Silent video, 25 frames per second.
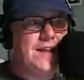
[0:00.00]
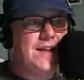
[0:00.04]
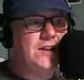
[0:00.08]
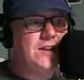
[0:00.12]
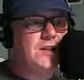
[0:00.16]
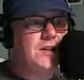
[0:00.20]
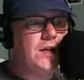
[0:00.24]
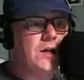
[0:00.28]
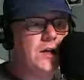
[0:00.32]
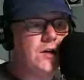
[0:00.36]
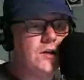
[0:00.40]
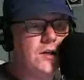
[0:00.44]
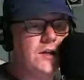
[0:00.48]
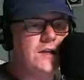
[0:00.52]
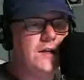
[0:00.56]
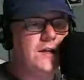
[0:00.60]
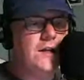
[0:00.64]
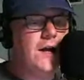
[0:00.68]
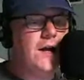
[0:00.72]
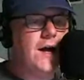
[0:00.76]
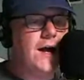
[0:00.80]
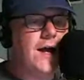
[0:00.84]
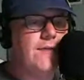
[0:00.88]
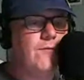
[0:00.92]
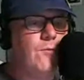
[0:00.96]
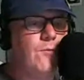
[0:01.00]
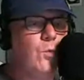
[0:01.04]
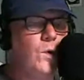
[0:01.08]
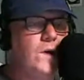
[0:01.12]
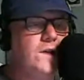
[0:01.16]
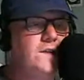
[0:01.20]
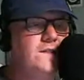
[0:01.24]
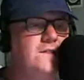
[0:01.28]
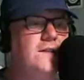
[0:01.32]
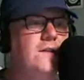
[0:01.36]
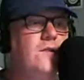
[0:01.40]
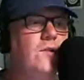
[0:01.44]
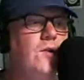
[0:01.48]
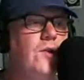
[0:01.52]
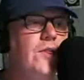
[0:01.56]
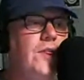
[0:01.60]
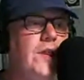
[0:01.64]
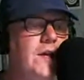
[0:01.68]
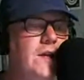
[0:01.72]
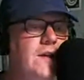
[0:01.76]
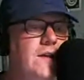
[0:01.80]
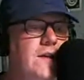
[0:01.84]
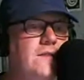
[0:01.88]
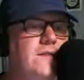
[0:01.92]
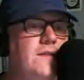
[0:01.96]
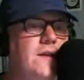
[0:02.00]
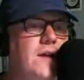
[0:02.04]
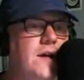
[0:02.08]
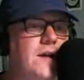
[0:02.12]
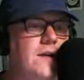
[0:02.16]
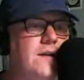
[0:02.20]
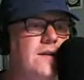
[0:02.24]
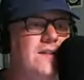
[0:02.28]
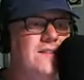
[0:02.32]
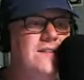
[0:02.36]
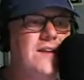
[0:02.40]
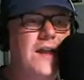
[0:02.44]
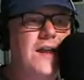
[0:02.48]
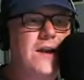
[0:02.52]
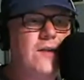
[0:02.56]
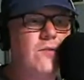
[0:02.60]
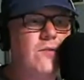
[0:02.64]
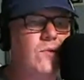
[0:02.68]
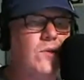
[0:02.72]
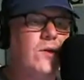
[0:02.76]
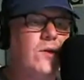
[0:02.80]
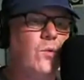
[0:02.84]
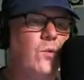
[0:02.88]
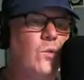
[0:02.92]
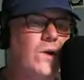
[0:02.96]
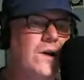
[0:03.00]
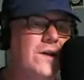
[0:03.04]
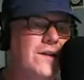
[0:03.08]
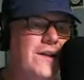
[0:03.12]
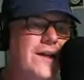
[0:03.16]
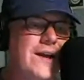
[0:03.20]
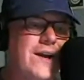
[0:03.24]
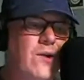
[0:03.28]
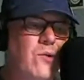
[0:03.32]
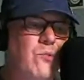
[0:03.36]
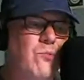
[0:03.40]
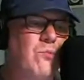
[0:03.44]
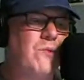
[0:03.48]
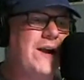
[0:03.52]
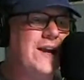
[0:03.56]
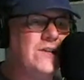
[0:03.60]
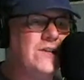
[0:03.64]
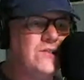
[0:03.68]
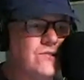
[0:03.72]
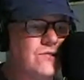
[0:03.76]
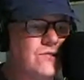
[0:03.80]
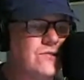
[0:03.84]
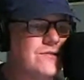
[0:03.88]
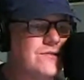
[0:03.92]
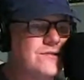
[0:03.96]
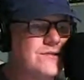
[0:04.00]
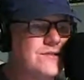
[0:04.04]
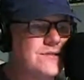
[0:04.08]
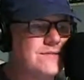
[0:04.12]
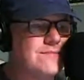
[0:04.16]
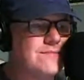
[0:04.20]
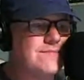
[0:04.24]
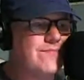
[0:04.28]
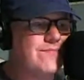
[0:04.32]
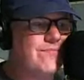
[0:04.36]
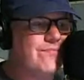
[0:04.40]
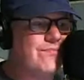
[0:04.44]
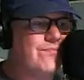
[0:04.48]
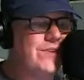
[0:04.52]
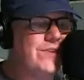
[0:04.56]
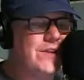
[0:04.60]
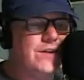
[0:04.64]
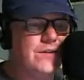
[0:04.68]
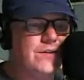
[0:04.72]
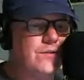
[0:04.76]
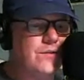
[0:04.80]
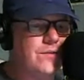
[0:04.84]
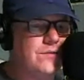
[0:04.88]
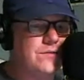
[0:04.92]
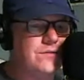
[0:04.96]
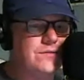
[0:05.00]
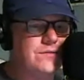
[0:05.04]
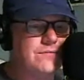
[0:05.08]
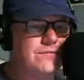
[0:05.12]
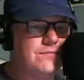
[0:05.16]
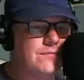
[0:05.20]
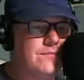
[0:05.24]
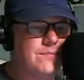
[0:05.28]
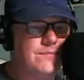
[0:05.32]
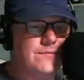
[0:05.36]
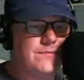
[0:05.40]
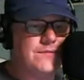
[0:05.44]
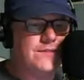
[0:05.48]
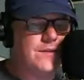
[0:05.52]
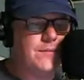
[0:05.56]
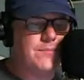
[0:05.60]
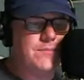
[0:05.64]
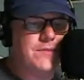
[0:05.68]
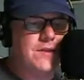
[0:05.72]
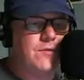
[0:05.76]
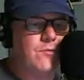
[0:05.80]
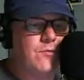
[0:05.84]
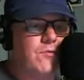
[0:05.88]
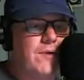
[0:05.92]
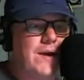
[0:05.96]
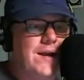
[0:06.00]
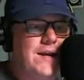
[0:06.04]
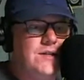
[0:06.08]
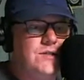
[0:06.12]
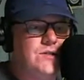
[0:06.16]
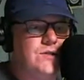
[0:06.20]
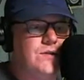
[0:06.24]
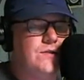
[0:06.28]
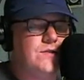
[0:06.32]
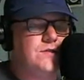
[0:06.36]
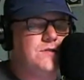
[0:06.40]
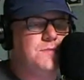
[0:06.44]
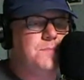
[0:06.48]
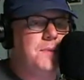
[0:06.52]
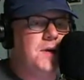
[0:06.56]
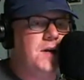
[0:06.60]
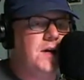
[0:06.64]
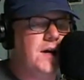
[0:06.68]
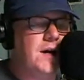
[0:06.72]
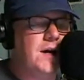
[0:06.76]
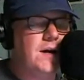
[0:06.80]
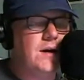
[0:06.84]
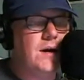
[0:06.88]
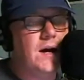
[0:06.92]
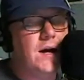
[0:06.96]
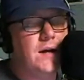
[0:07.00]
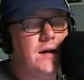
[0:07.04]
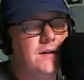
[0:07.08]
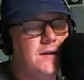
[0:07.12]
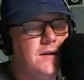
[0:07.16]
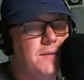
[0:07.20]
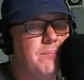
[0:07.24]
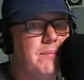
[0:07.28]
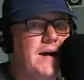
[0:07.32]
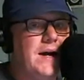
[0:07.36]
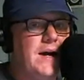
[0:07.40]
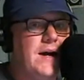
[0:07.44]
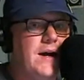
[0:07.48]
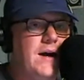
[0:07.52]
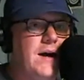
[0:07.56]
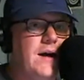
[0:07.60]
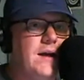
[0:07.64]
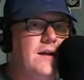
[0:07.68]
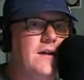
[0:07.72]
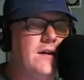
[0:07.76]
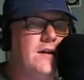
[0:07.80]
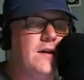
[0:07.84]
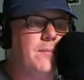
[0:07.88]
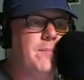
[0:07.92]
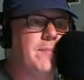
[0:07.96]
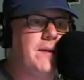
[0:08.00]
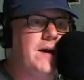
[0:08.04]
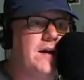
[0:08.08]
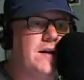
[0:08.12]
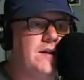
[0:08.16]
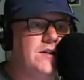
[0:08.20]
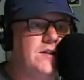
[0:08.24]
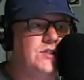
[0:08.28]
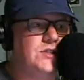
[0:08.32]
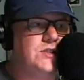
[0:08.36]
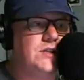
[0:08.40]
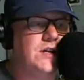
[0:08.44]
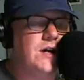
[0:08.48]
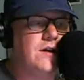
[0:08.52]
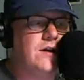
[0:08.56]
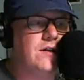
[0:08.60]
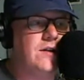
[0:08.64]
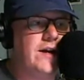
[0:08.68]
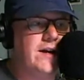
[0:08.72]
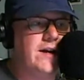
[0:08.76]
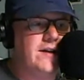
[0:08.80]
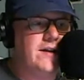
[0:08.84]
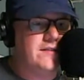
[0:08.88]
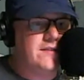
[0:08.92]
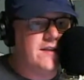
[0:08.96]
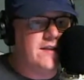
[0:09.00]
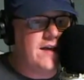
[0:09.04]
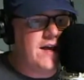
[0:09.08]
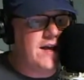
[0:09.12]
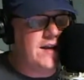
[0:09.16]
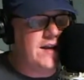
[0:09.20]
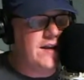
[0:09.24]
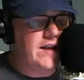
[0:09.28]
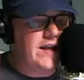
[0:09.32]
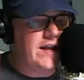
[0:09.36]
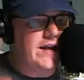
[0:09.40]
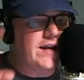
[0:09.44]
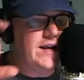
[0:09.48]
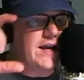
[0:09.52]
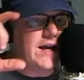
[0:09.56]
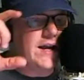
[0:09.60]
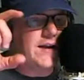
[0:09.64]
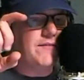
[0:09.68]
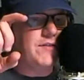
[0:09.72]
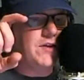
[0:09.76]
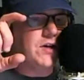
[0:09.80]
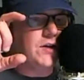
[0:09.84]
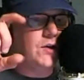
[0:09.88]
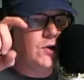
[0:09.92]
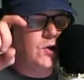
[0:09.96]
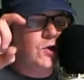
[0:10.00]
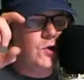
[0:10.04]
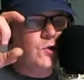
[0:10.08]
they literally did not have one single thing that said, because I didn't really want a Rangers, something Rangers, but I ended up buying a shot glass that had kind of a